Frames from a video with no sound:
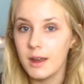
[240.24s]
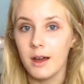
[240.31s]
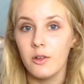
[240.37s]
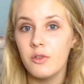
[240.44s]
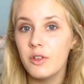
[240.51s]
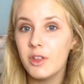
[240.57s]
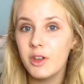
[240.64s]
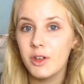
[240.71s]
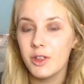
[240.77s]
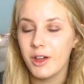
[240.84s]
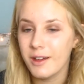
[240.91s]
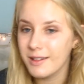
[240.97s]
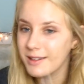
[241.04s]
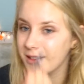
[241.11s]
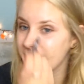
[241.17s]
Now for the other.
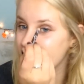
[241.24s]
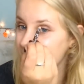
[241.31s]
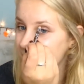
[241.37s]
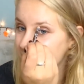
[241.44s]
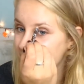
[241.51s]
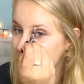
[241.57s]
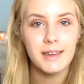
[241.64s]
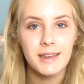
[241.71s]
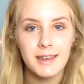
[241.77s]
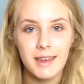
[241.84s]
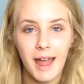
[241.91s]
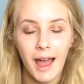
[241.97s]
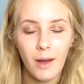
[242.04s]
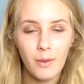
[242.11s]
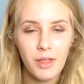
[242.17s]

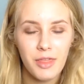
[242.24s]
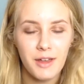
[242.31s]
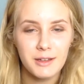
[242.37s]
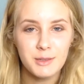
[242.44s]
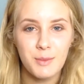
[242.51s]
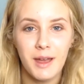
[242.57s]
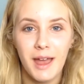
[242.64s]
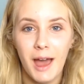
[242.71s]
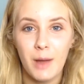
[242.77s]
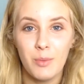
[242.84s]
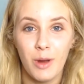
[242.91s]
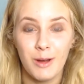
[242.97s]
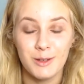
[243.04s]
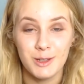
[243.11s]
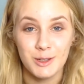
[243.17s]
Now that my
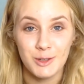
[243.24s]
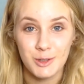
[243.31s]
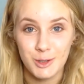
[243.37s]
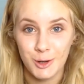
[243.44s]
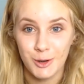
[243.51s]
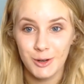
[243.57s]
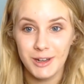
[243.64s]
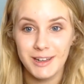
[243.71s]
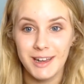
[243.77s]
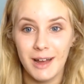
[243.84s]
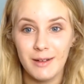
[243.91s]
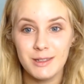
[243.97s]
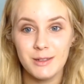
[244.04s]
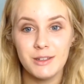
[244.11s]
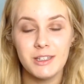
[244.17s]
eyebrows are done,
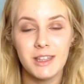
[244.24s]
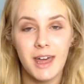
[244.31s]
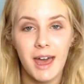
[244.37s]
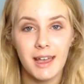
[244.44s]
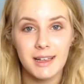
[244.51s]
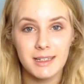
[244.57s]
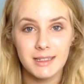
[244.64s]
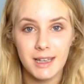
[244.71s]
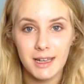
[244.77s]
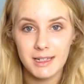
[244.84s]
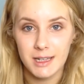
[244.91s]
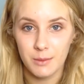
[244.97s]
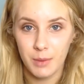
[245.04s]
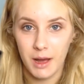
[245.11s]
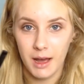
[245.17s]
now it's on to the
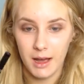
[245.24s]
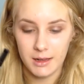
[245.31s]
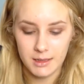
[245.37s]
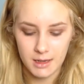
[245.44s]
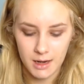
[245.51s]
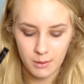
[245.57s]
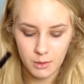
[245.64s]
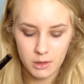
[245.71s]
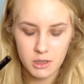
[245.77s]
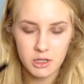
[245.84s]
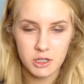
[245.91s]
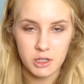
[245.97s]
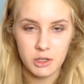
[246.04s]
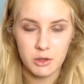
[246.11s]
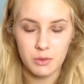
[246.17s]
exciting part, and I'm going
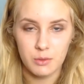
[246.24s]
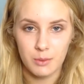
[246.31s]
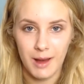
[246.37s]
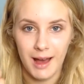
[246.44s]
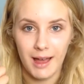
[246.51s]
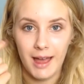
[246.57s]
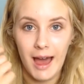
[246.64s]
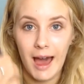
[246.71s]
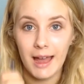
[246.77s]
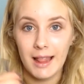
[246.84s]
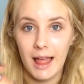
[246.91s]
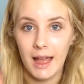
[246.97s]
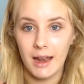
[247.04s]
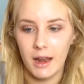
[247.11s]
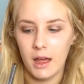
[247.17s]
to do my
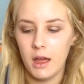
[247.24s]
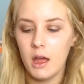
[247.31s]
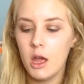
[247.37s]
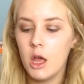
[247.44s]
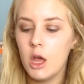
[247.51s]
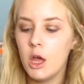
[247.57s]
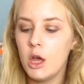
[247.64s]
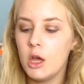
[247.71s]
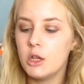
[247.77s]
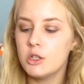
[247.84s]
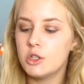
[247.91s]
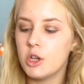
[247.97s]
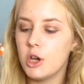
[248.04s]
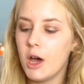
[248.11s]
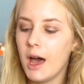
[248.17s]
eyeliner.
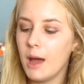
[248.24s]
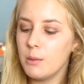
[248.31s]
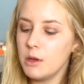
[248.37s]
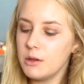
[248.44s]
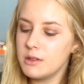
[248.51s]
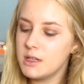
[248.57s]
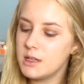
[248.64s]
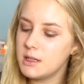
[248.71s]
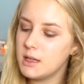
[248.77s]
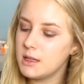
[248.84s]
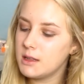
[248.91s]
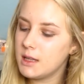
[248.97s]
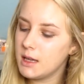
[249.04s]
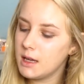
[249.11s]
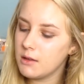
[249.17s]
So I'm
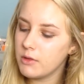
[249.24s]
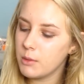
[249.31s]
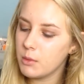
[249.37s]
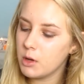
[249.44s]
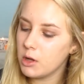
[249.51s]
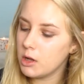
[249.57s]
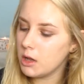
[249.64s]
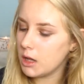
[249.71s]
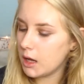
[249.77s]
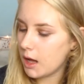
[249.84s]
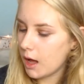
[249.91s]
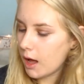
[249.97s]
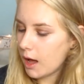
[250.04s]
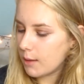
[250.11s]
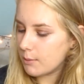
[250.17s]
using the Rimmel
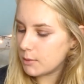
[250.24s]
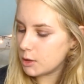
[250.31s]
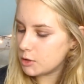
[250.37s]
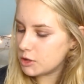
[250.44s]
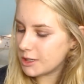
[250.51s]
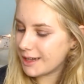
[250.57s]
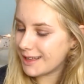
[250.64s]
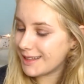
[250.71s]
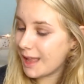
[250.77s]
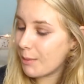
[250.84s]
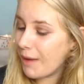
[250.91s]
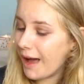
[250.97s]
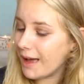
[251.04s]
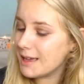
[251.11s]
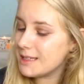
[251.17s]
London
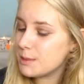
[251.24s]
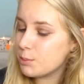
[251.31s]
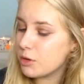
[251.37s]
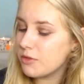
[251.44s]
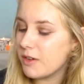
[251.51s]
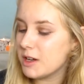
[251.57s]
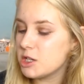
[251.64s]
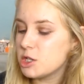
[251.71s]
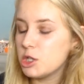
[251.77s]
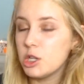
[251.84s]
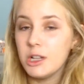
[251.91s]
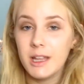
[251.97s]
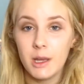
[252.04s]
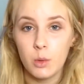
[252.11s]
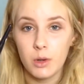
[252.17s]
Glam Eyes
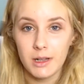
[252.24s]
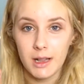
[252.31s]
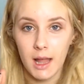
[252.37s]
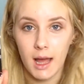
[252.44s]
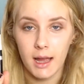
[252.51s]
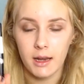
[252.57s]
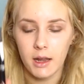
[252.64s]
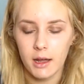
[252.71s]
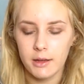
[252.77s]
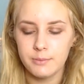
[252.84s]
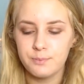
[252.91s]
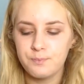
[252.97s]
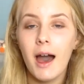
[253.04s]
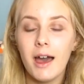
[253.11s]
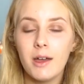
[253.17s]
Professional Liquid Liner.
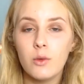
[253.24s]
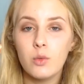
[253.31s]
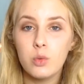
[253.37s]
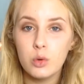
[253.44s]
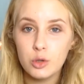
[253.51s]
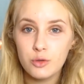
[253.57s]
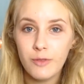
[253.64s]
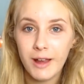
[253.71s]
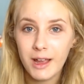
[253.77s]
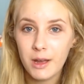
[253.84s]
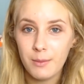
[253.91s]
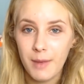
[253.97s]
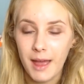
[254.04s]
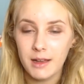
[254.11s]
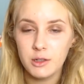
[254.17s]
I would
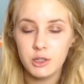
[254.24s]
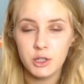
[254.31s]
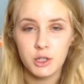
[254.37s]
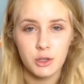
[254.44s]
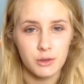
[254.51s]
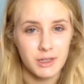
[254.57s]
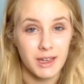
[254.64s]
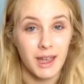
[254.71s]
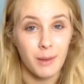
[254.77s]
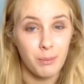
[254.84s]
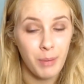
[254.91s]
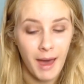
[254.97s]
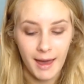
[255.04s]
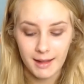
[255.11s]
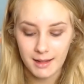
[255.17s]
recommend using a
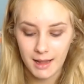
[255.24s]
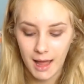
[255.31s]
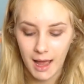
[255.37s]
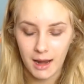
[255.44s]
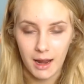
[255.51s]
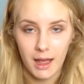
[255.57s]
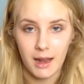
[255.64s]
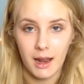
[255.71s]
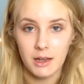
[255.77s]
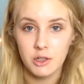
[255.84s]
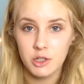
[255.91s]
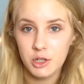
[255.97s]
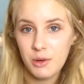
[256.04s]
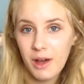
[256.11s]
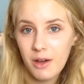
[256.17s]
pen liner, and I
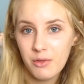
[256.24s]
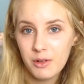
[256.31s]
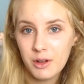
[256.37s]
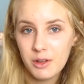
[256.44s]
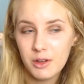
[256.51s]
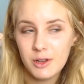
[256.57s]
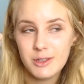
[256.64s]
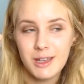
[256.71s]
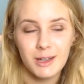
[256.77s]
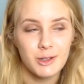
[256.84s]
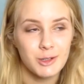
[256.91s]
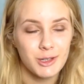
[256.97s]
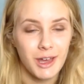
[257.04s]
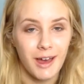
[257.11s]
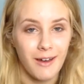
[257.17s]
do have one of those, I
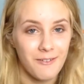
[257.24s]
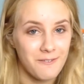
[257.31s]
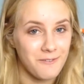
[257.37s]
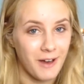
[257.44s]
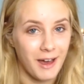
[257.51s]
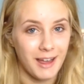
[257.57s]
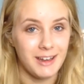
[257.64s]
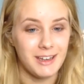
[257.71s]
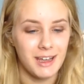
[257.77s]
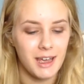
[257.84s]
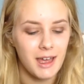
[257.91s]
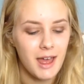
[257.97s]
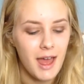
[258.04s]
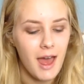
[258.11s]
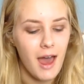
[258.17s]
just can't find it.
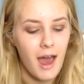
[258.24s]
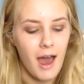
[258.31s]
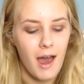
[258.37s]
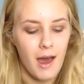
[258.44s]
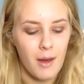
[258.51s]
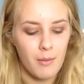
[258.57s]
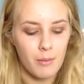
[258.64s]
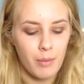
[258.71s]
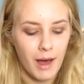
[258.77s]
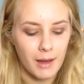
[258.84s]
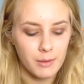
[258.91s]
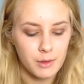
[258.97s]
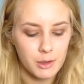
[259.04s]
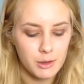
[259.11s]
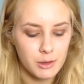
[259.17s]
But
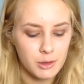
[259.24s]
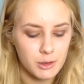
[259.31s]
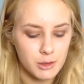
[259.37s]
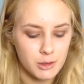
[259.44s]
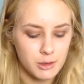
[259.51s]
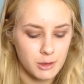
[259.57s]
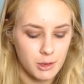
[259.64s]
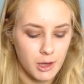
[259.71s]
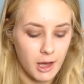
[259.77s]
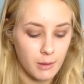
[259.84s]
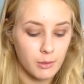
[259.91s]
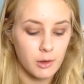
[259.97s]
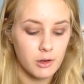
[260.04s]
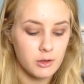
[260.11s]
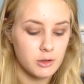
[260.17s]
I'm going
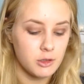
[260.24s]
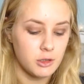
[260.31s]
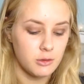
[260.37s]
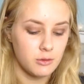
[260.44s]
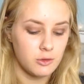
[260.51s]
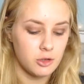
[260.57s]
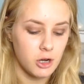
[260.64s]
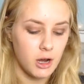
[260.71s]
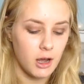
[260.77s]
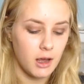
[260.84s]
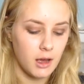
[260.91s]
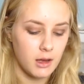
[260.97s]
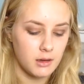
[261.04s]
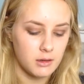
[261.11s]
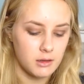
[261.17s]
to try
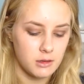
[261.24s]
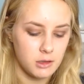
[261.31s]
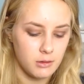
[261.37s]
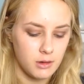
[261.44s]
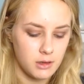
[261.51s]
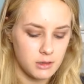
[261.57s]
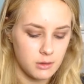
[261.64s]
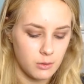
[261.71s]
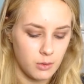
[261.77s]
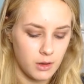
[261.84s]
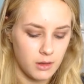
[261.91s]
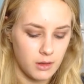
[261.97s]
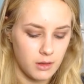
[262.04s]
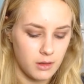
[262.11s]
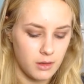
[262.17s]
and do it
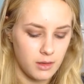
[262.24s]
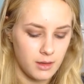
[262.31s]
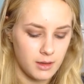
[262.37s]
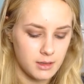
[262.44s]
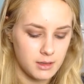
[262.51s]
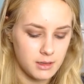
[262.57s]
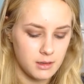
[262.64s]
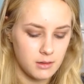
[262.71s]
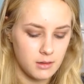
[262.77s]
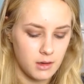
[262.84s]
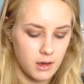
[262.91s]
with this